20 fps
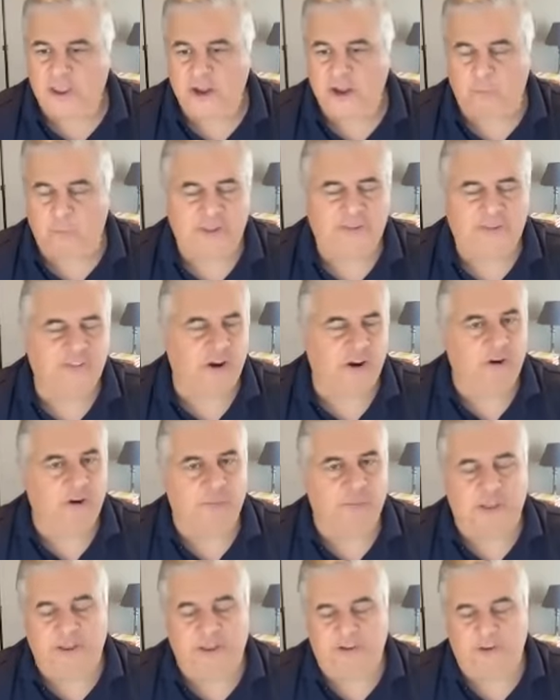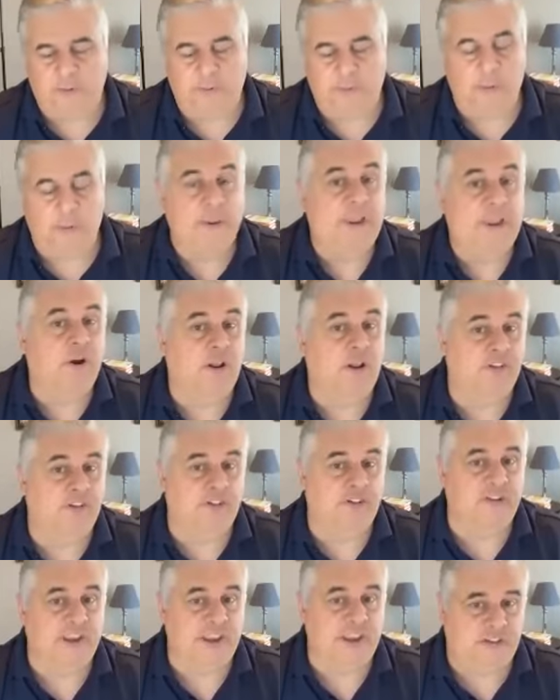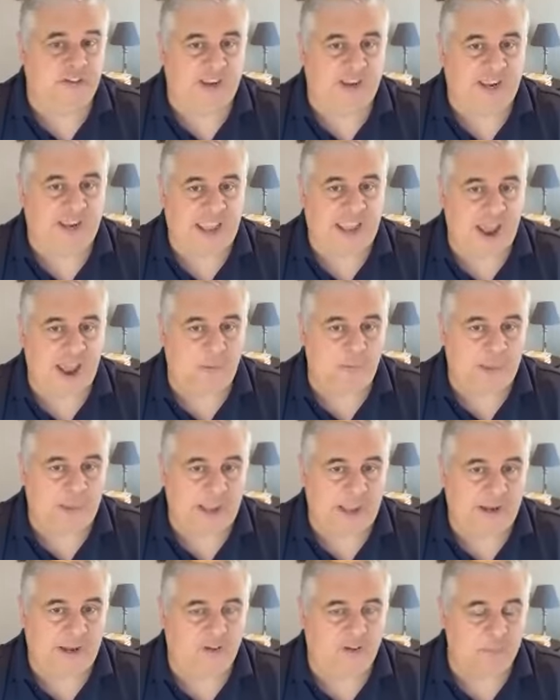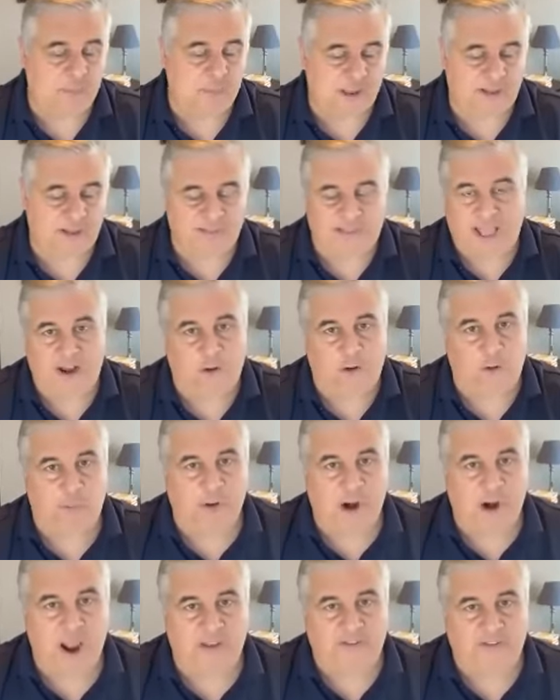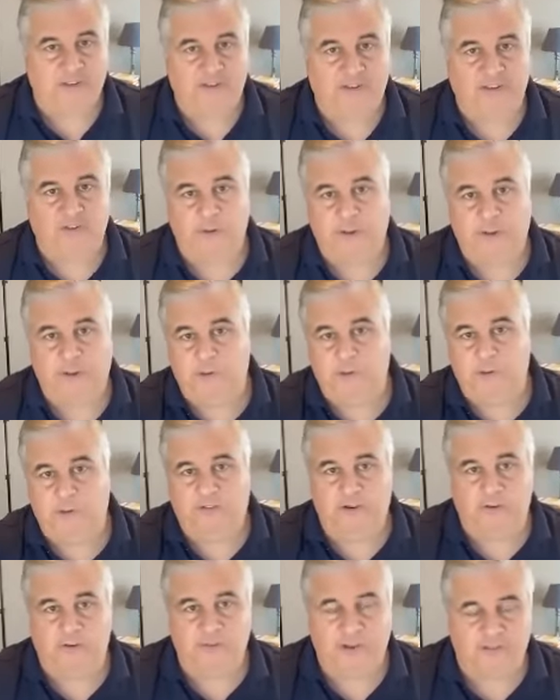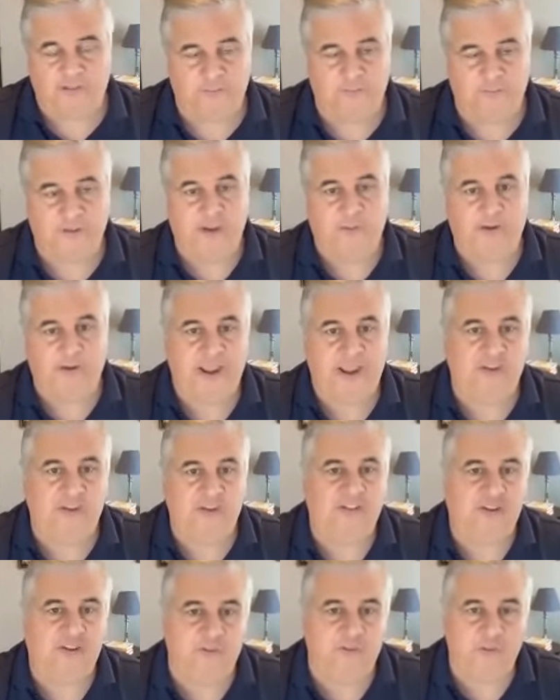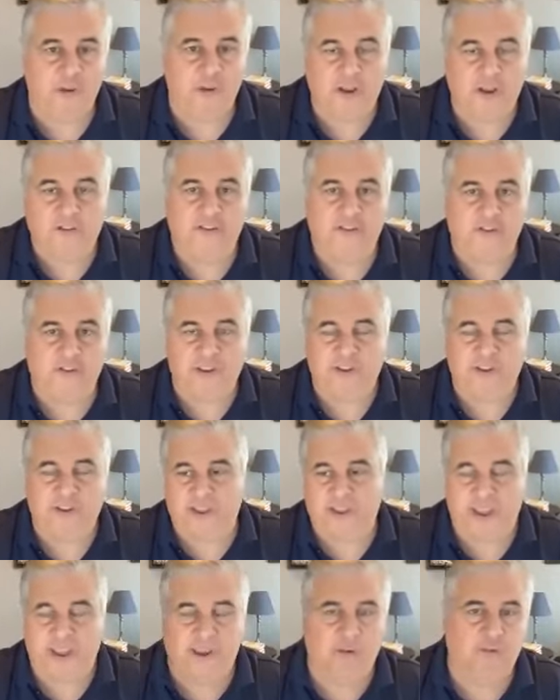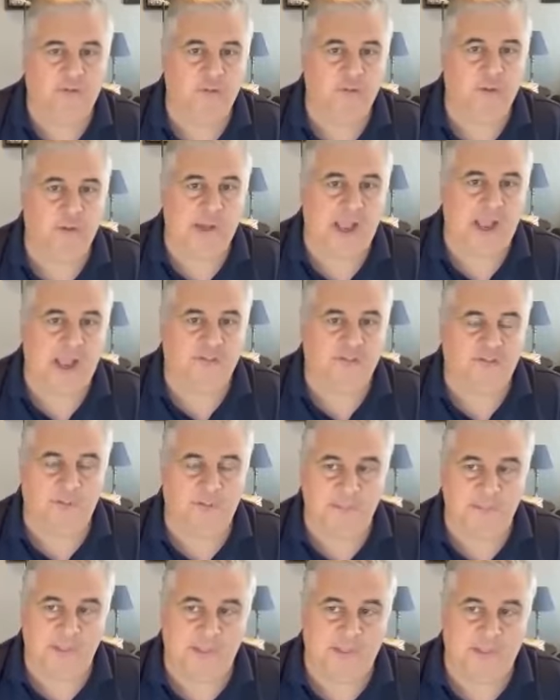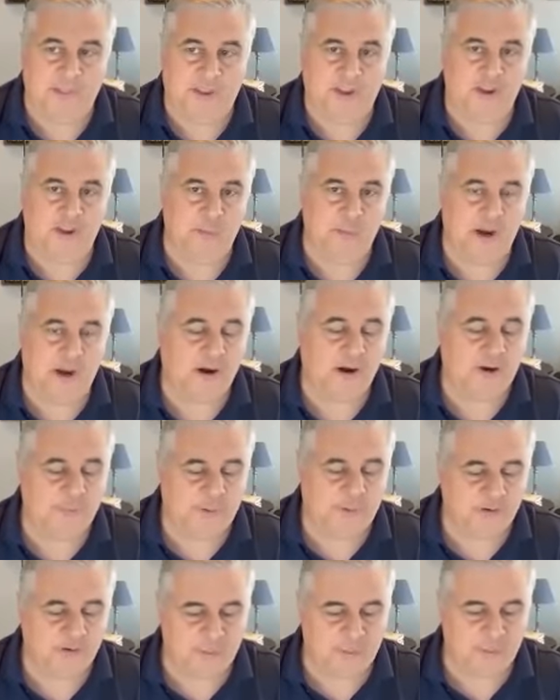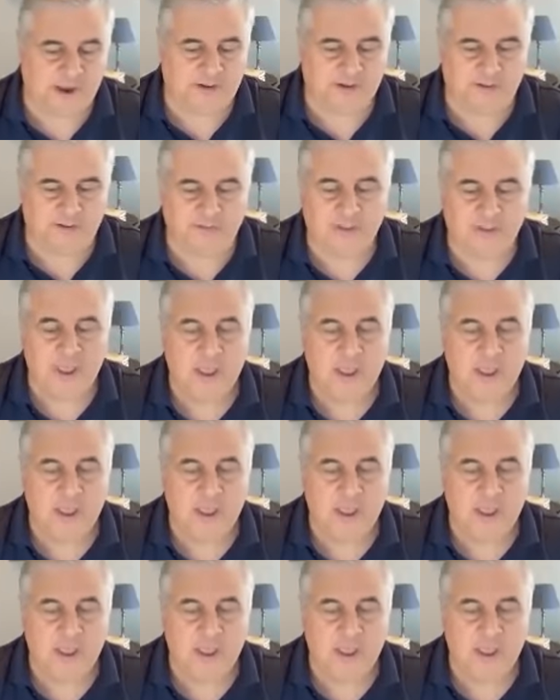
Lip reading: We started really doing what we called strategic account management. That whole process is really what served as the foundation of launching VCIO Toolbox from the QBR perspective.